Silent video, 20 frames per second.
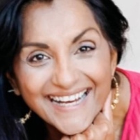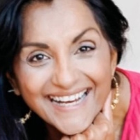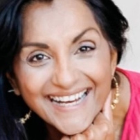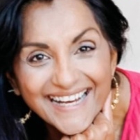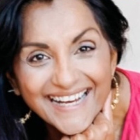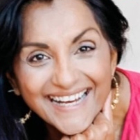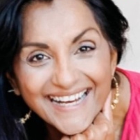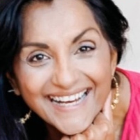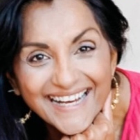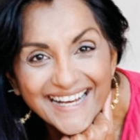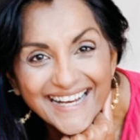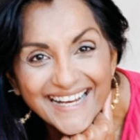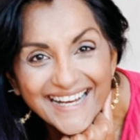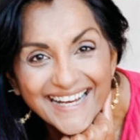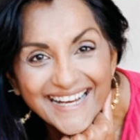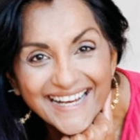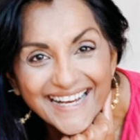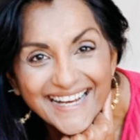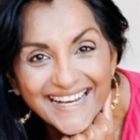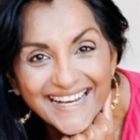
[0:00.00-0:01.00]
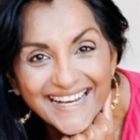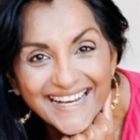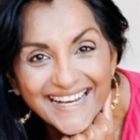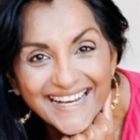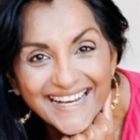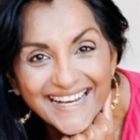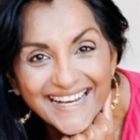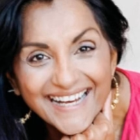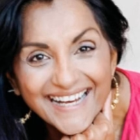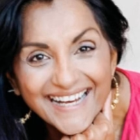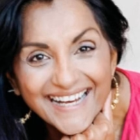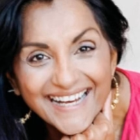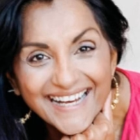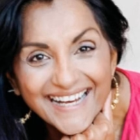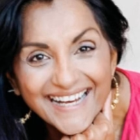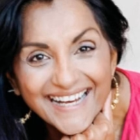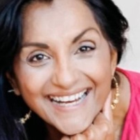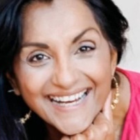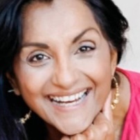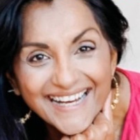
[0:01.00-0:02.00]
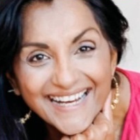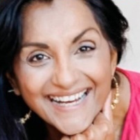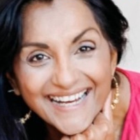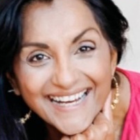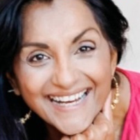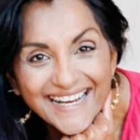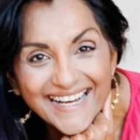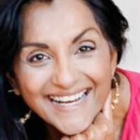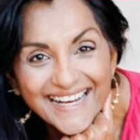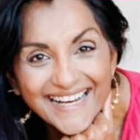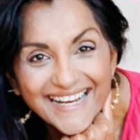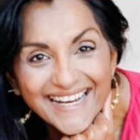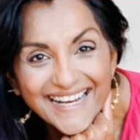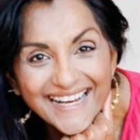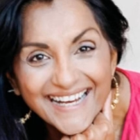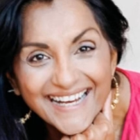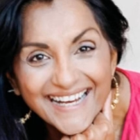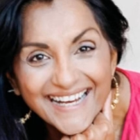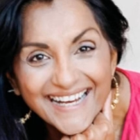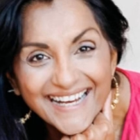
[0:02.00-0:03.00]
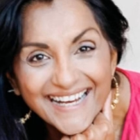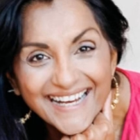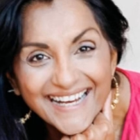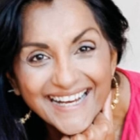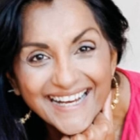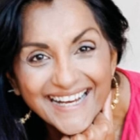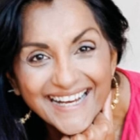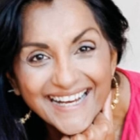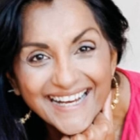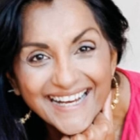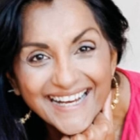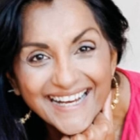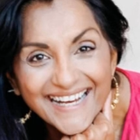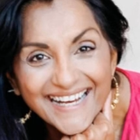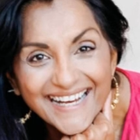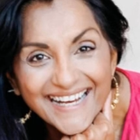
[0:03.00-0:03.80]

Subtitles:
(no lip movement)